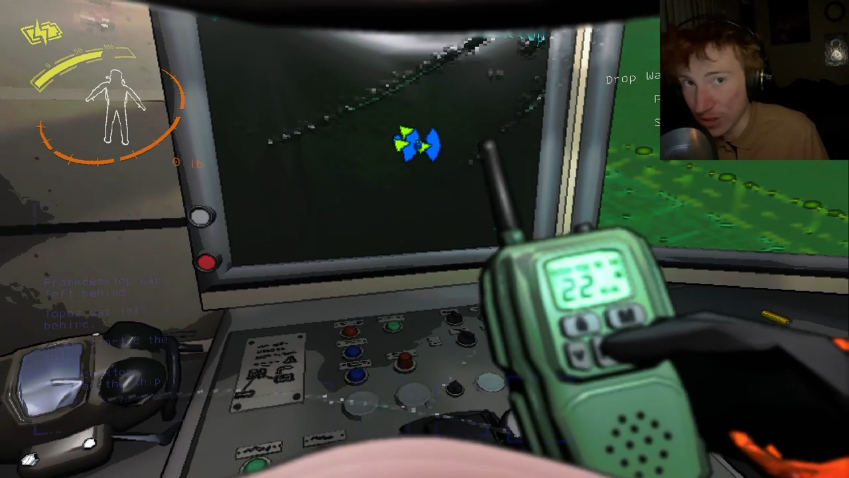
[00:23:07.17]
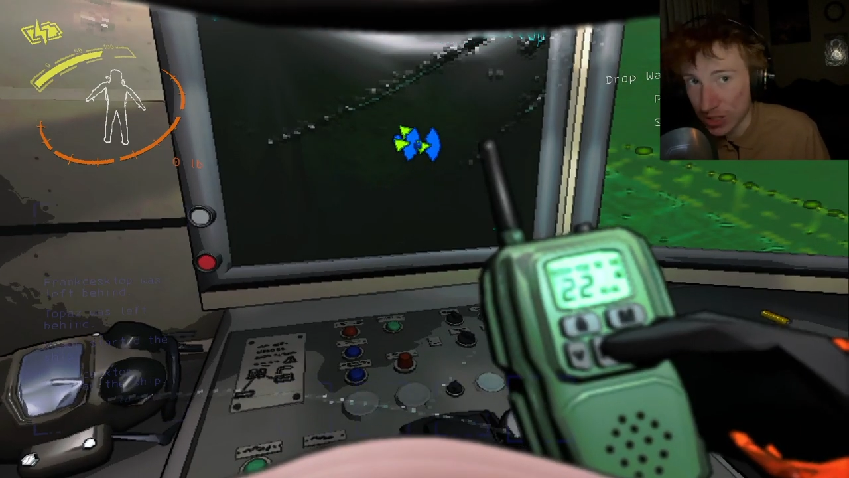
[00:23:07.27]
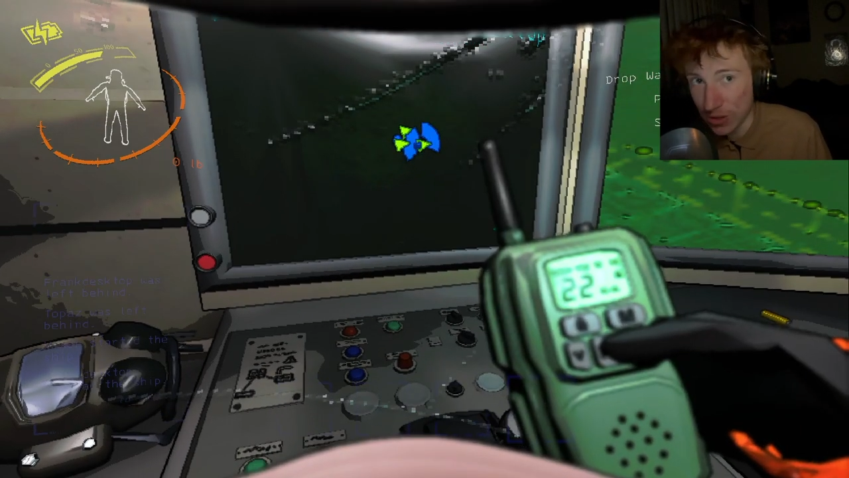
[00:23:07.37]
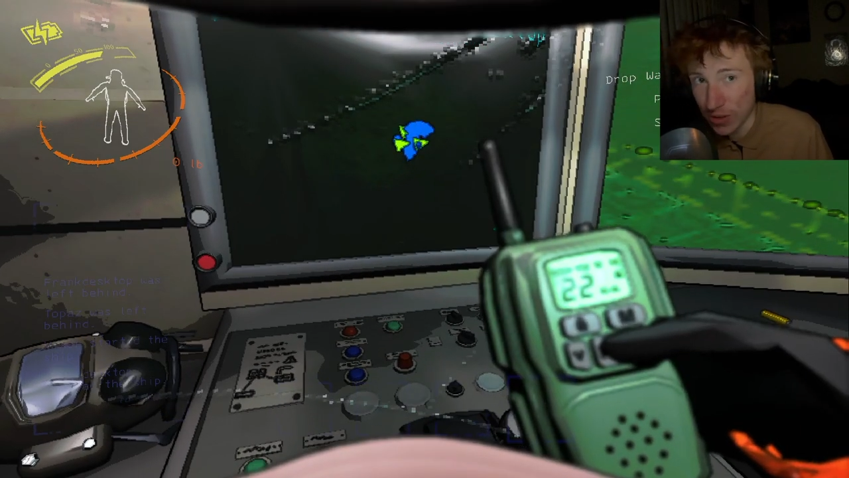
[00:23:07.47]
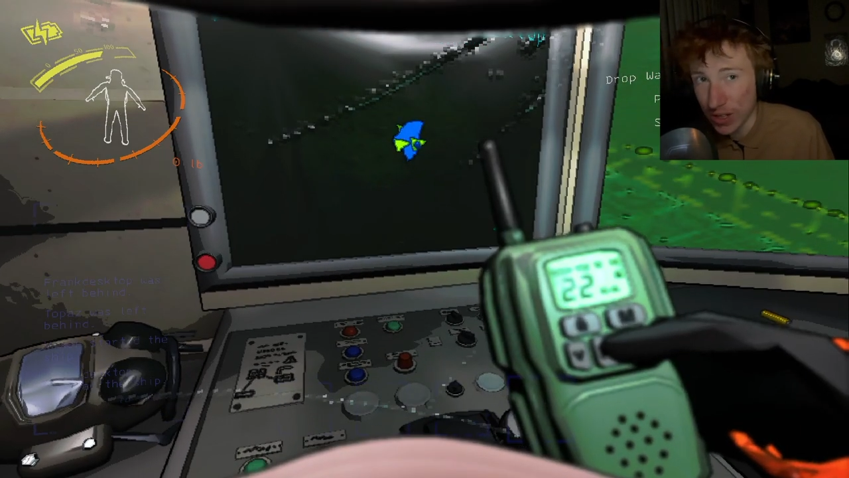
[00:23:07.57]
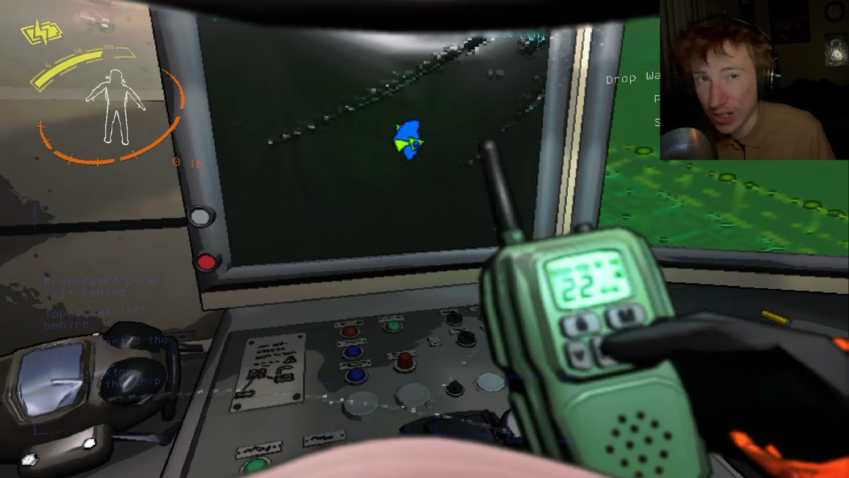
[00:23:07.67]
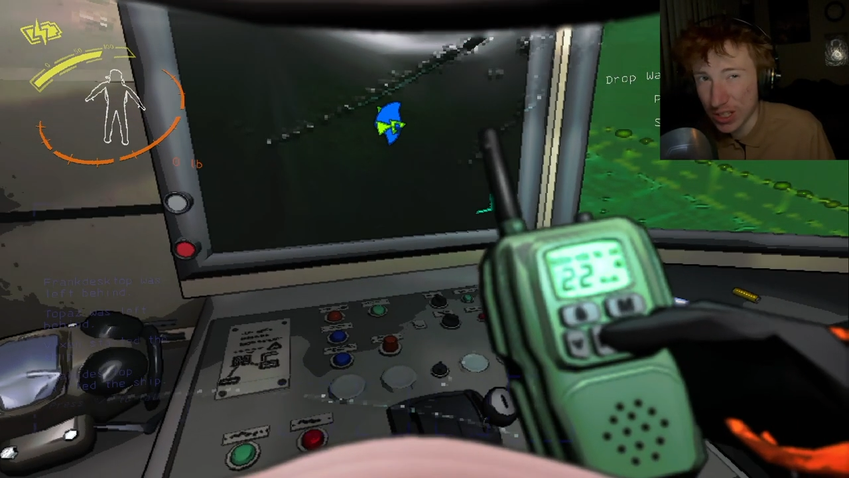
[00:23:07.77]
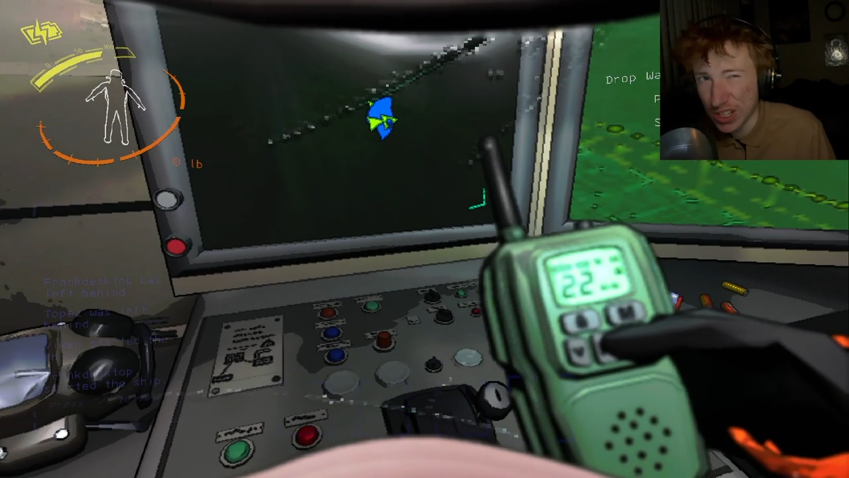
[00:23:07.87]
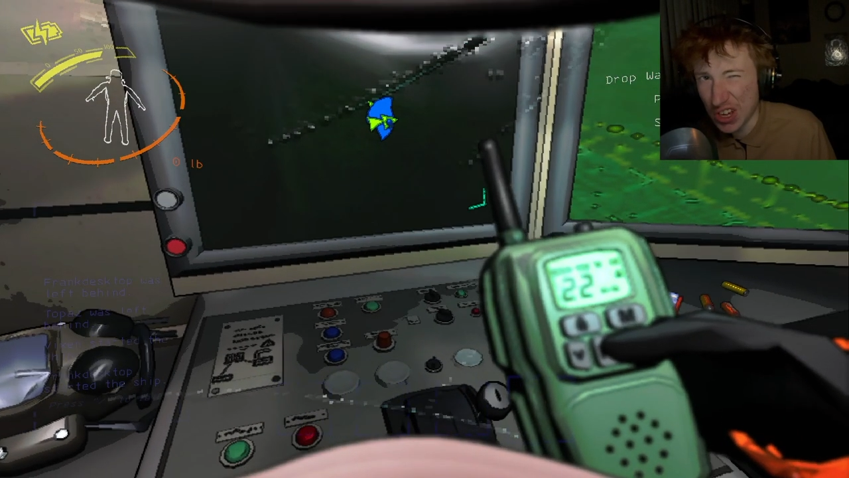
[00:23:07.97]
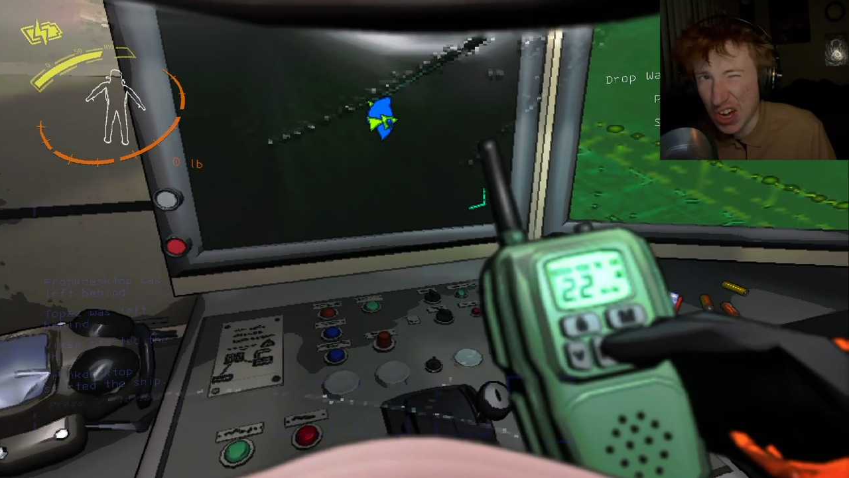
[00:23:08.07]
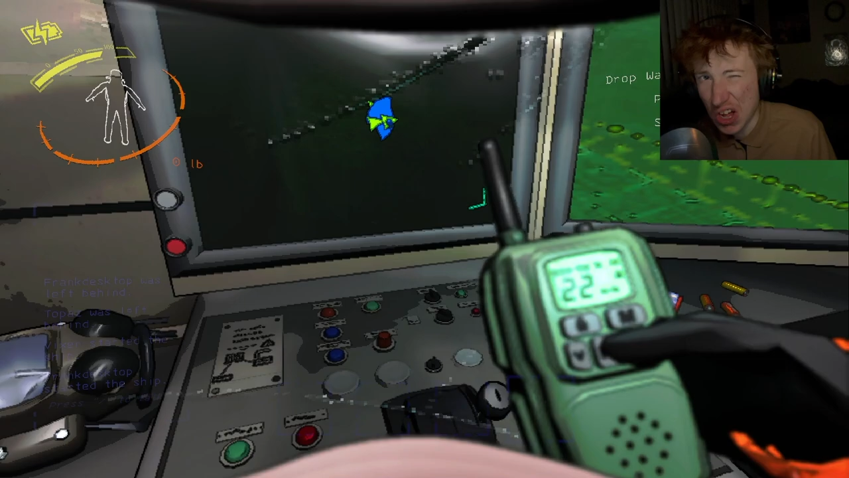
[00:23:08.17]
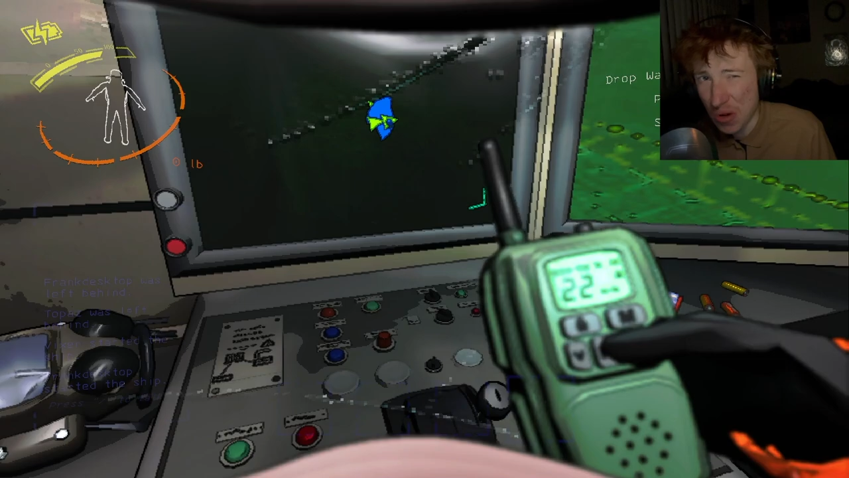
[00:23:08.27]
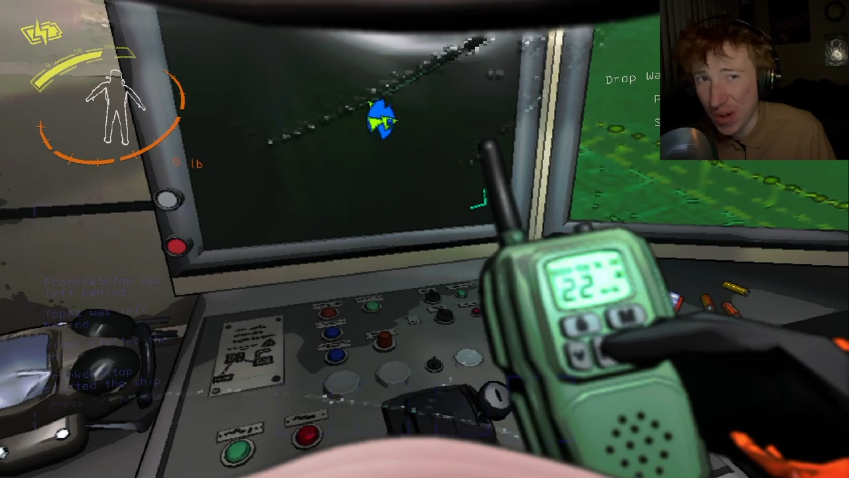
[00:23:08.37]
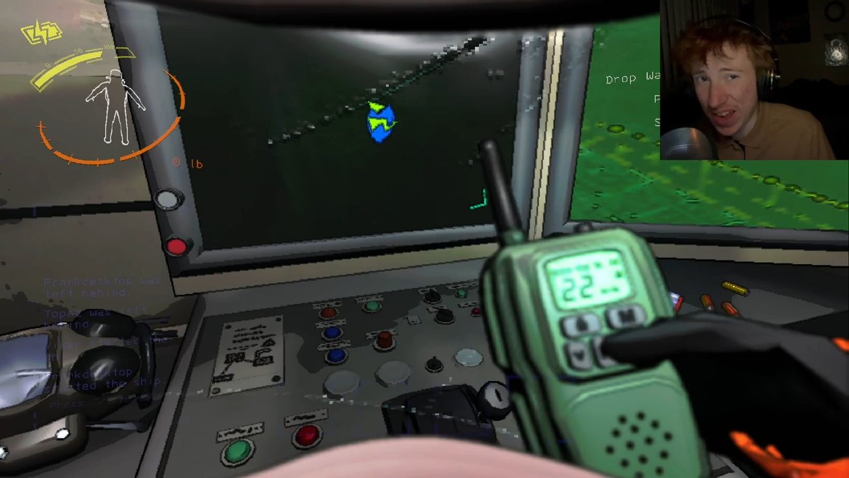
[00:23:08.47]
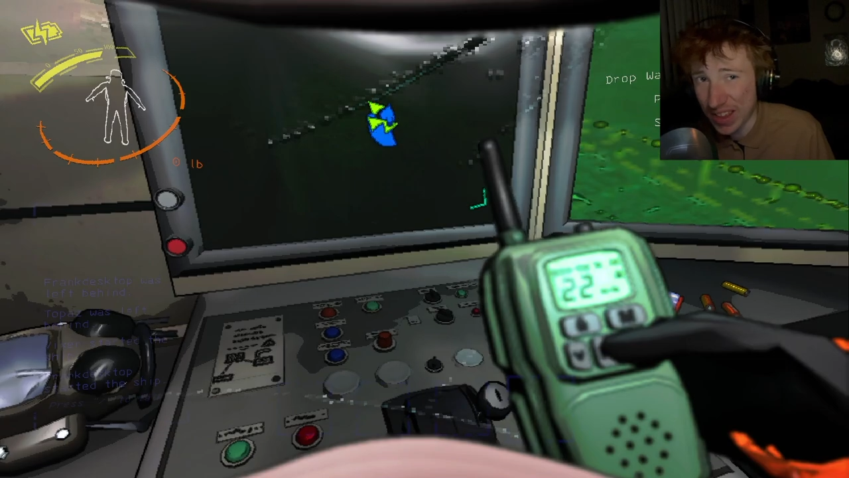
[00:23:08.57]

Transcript: the hallway